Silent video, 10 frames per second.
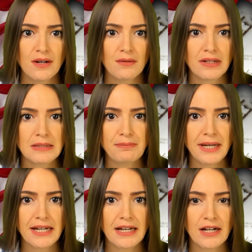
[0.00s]
well the
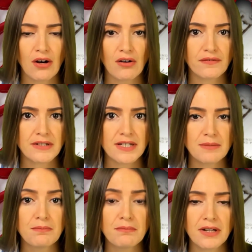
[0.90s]
beginning of
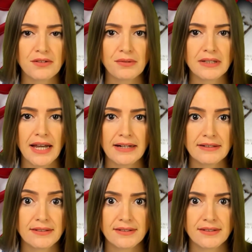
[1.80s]
this month really and
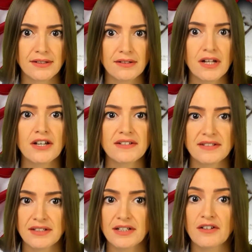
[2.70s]
is still
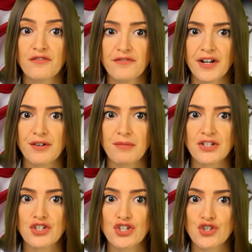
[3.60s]
still very
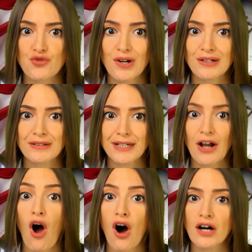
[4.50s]
much
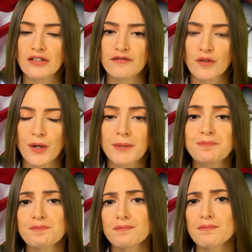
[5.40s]
struggling on the floor
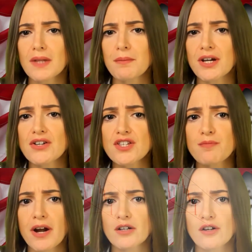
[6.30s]
because the
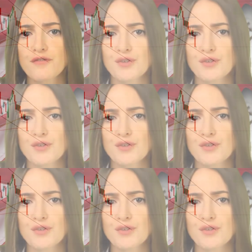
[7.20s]
barrel of